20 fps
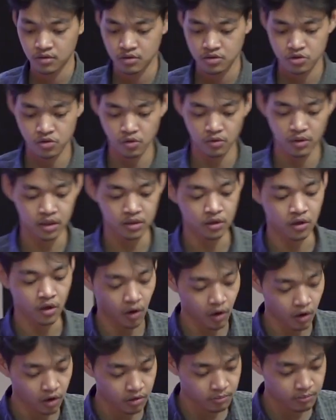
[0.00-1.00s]
so that
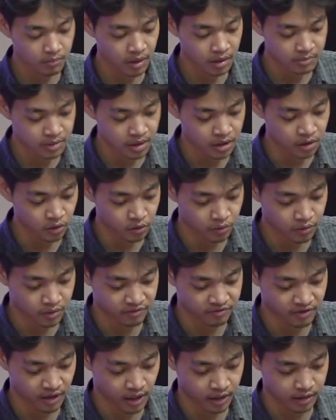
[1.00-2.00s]
God may be
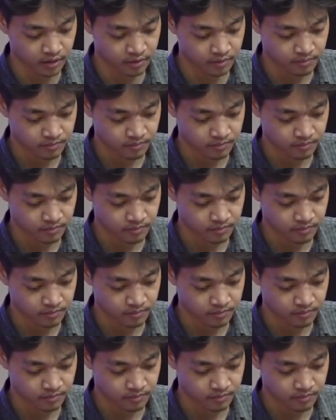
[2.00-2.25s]
glorified.